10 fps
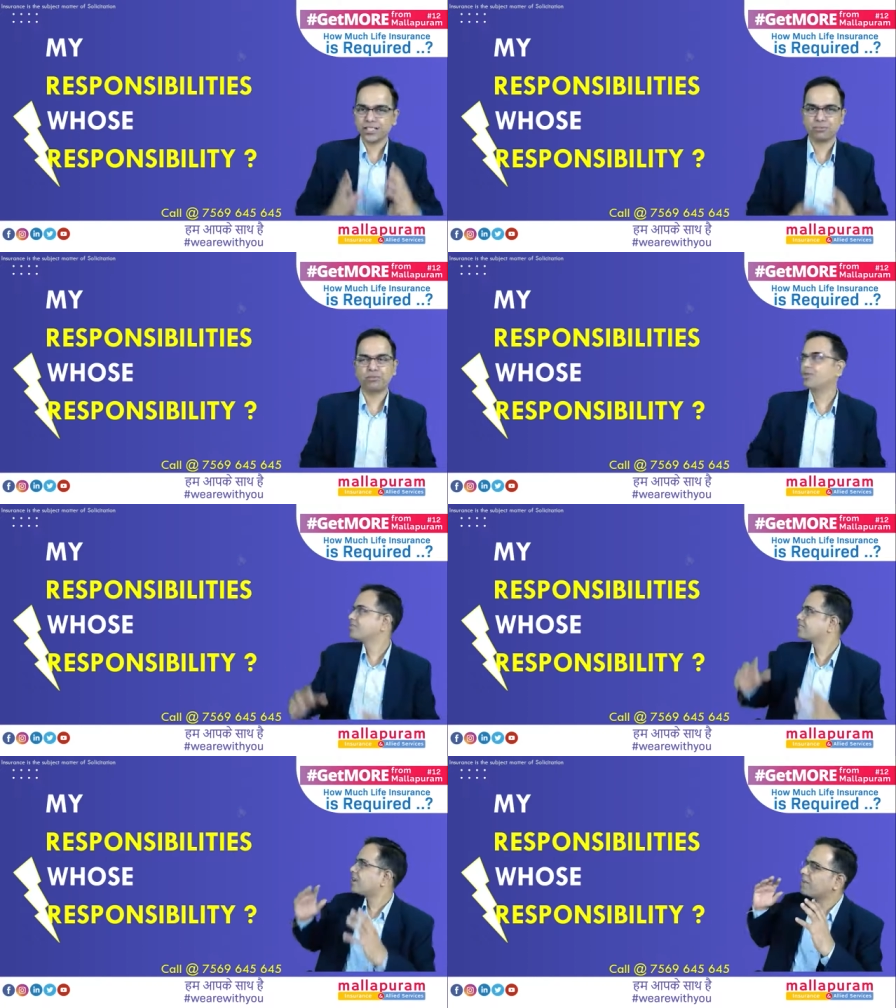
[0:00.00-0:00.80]
some
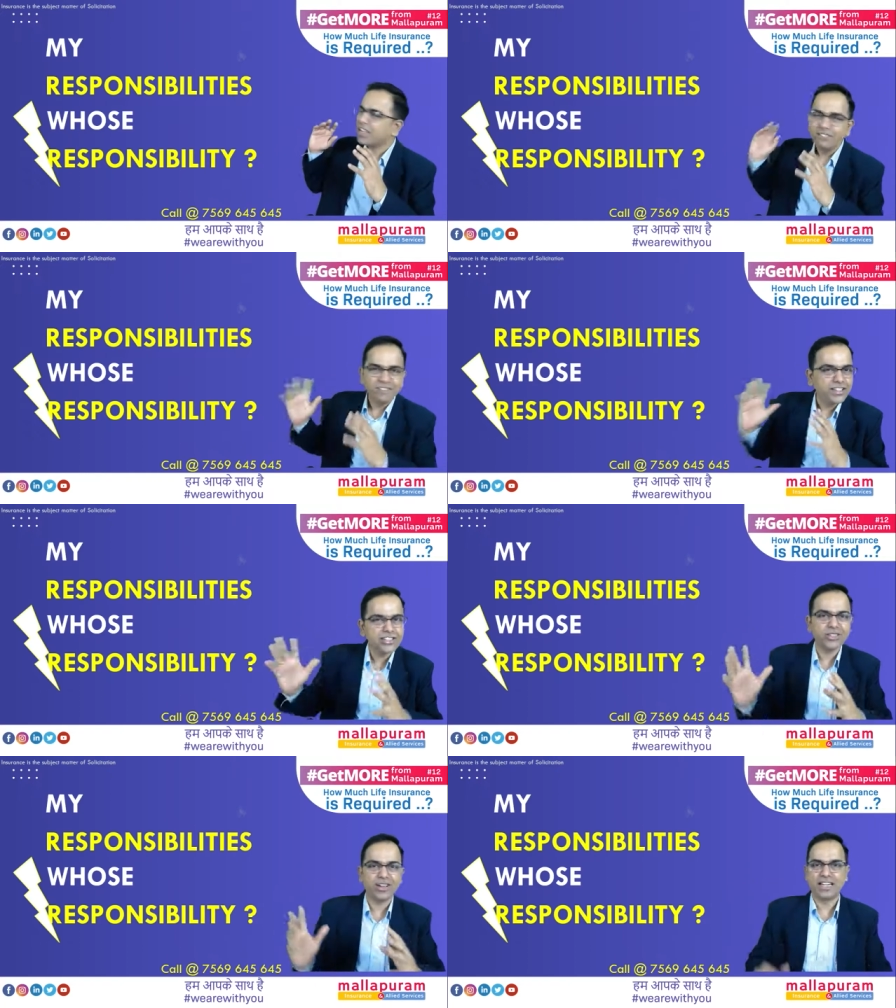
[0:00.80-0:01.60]

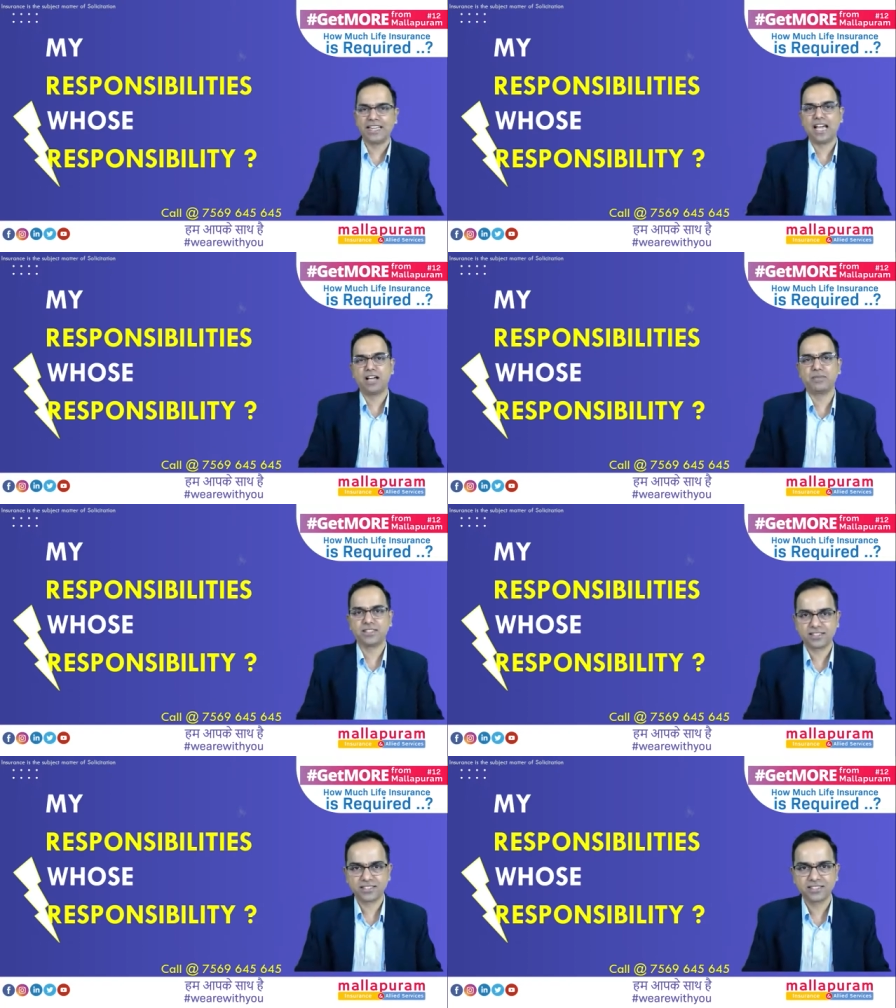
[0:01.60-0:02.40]
eventuality happens.
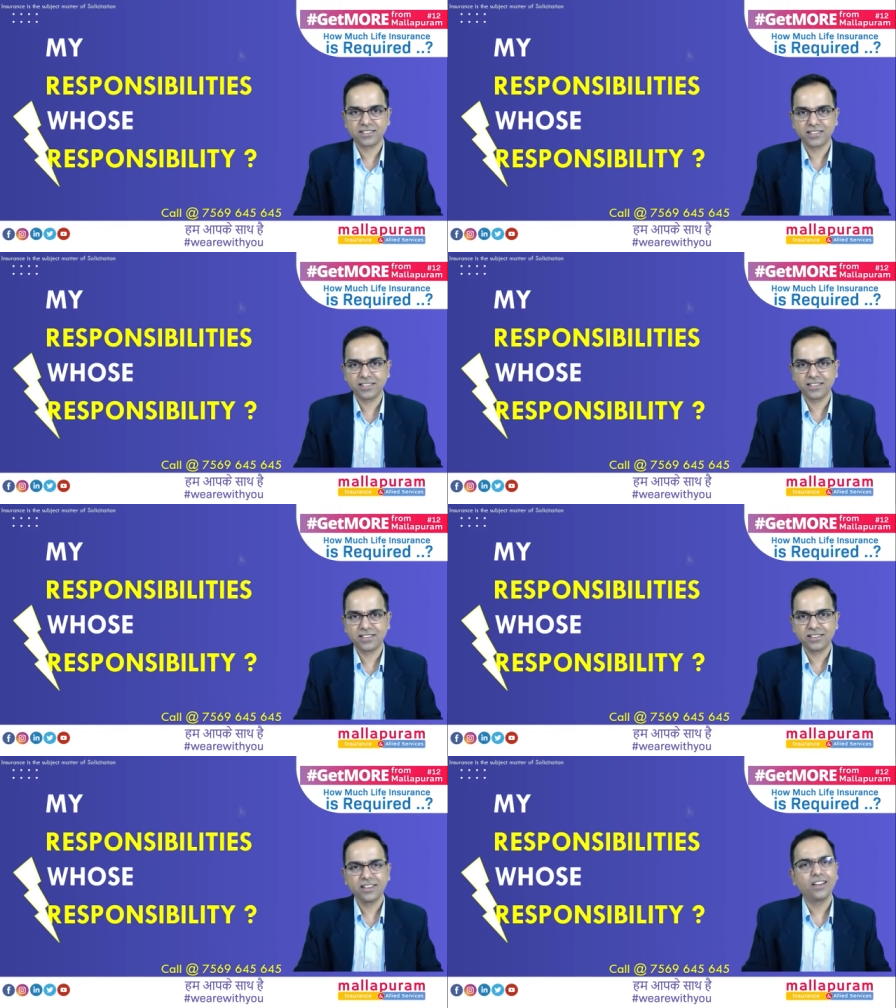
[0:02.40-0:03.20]

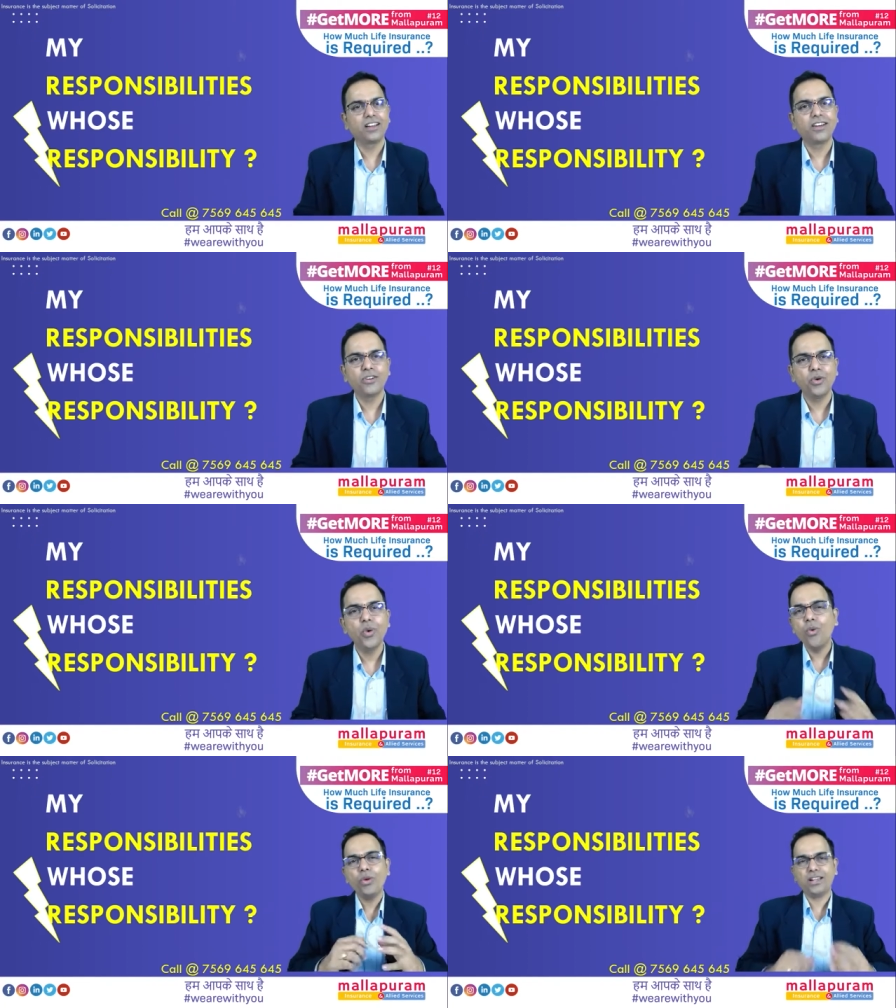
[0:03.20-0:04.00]
Who will
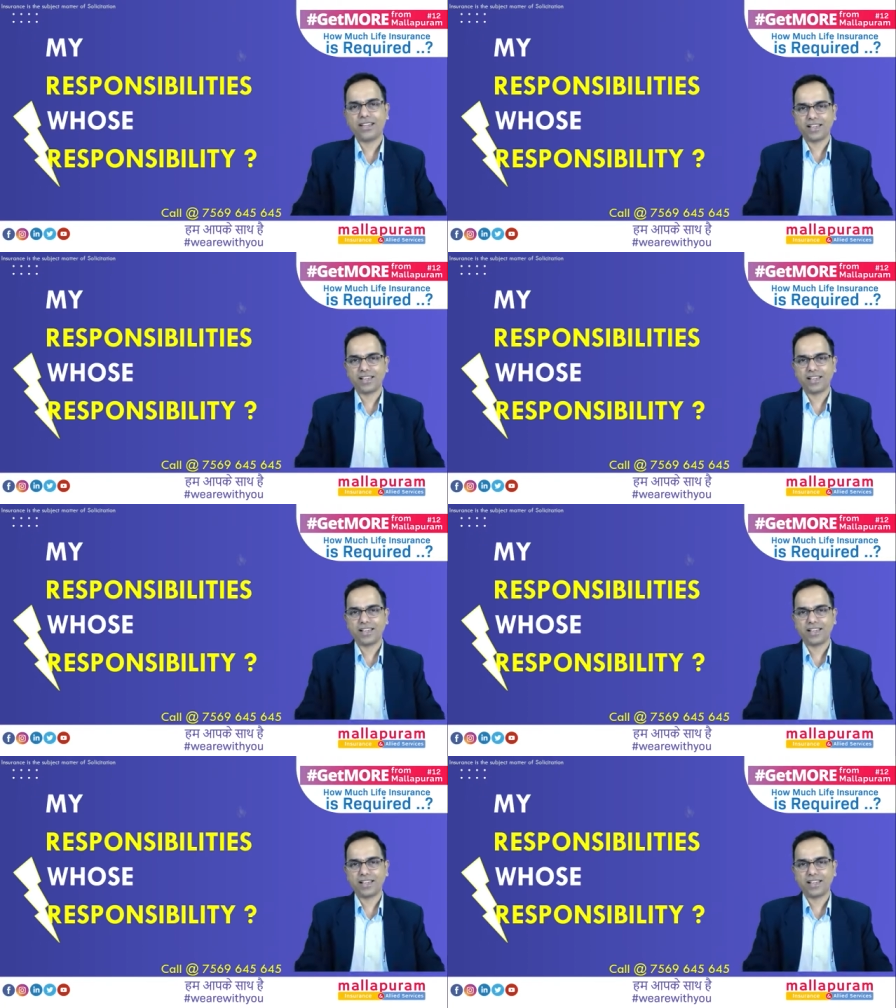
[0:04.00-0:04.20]
take care?